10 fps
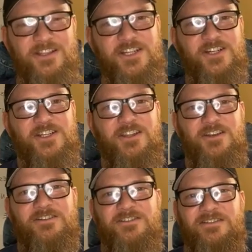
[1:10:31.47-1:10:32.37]
Seriously,
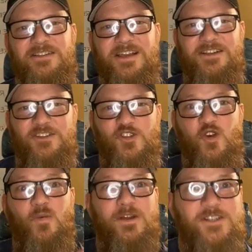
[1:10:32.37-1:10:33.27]
there's like
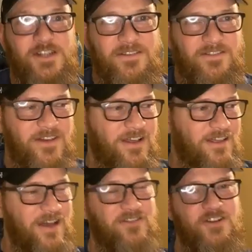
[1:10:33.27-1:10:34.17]
so much stuff.
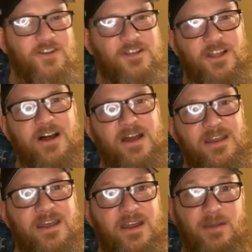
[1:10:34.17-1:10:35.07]
I've learned a
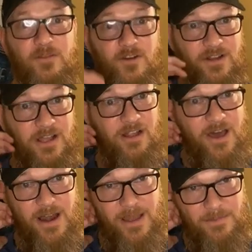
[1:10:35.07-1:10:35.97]
lot, and I'm learning a
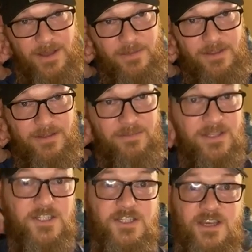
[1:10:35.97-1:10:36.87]
lot. I'm in the
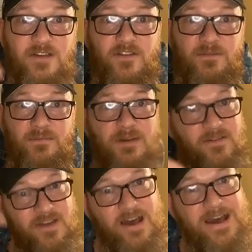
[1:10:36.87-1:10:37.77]
midst of a
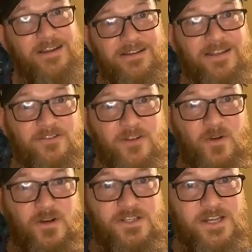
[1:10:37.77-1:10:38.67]
higher level
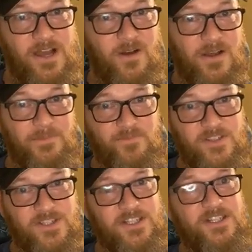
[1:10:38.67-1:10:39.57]
course now,
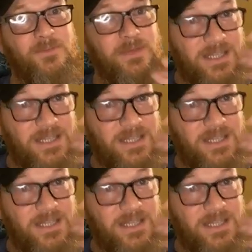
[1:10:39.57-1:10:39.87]
still at the